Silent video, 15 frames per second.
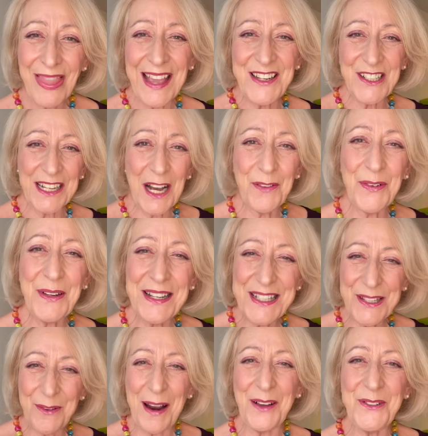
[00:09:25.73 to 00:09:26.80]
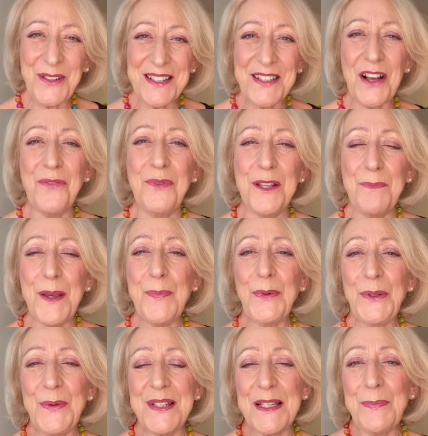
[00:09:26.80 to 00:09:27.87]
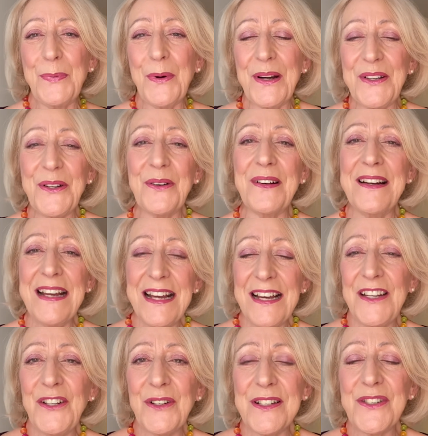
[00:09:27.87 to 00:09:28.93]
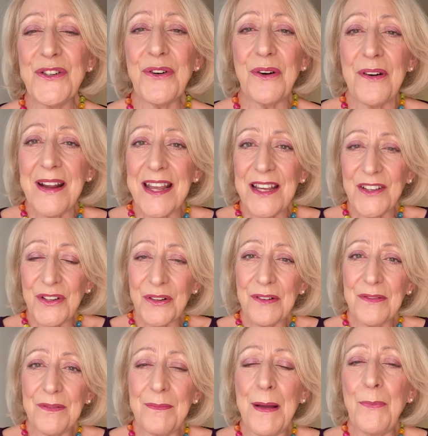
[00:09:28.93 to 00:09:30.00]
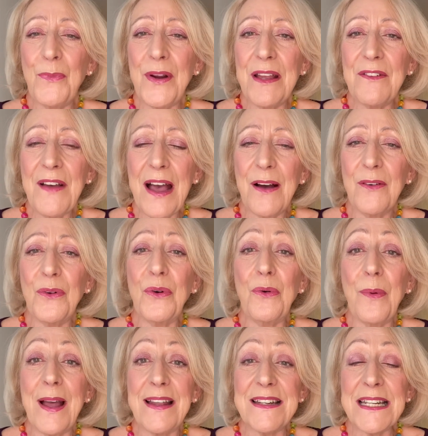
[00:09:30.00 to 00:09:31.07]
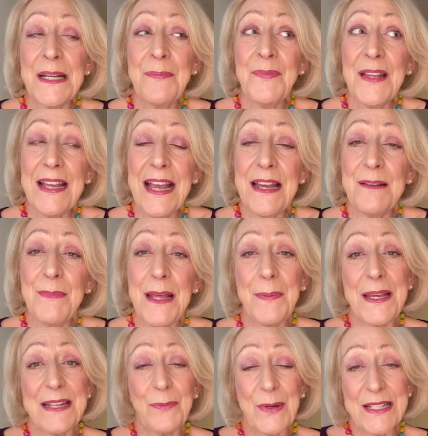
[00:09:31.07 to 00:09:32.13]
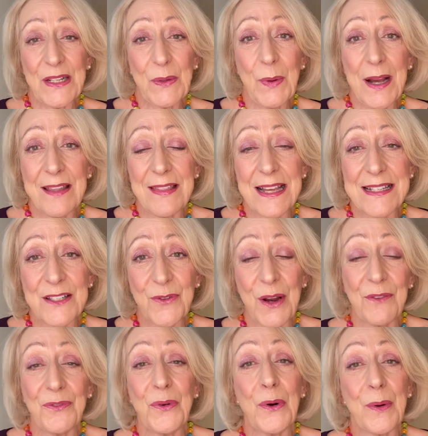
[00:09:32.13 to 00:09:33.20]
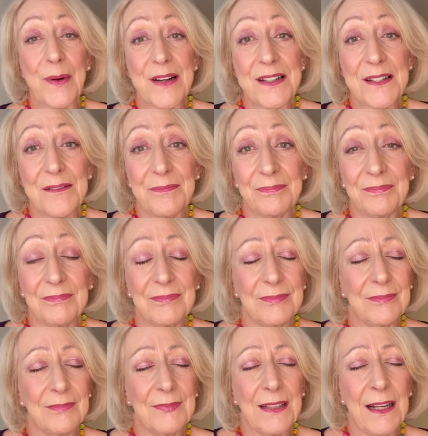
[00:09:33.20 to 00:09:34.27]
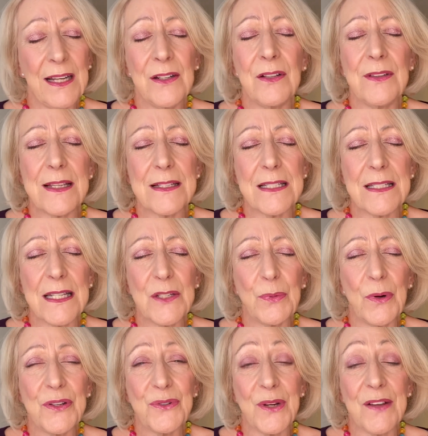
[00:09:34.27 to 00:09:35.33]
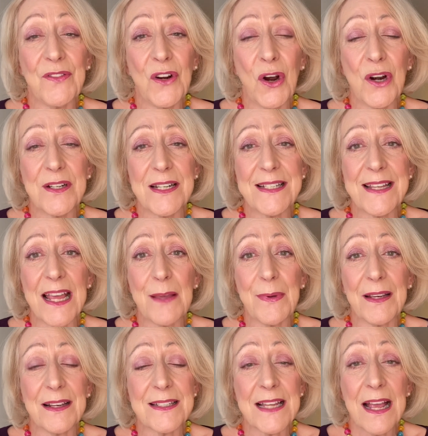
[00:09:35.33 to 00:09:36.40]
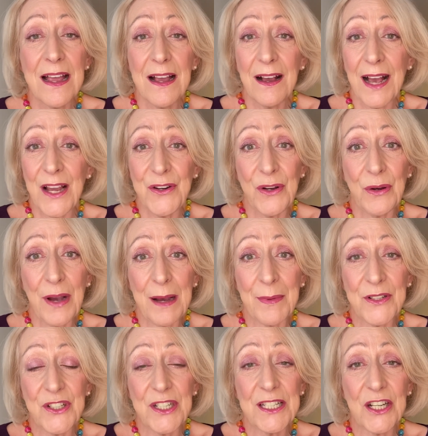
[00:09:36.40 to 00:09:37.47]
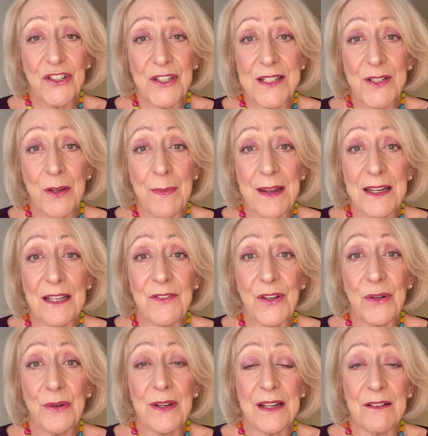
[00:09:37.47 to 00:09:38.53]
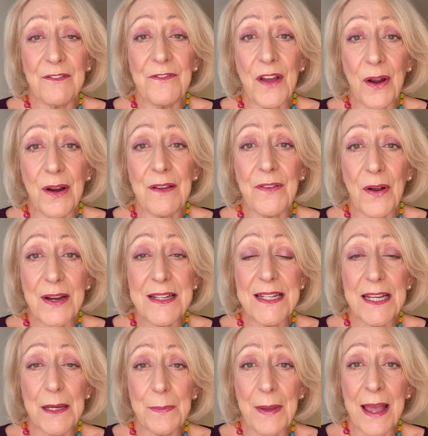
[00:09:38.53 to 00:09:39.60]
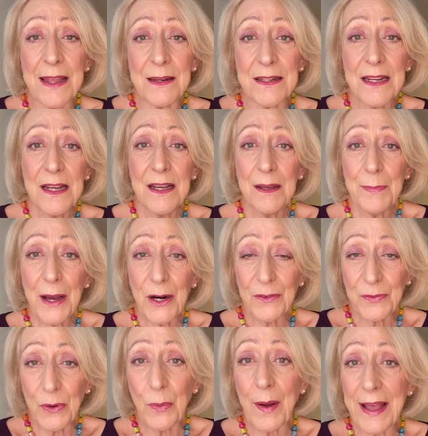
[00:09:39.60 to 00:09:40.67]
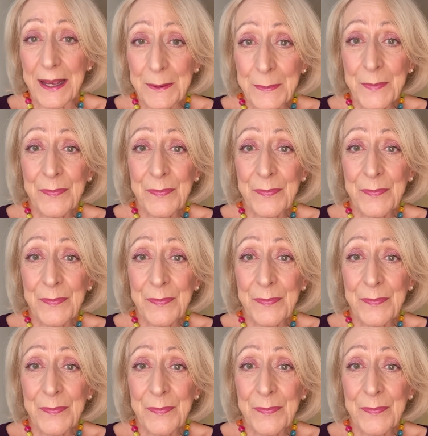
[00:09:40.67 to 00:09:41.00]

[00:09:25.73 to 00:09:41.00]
and to cover and surround yourself with people who support your, your story and your memory of how it all went. And maybe it wasn't quite that straightforward. I know this is, these words are even hard to say because I know how much it touches so many of you in a very, very deep and powerful way.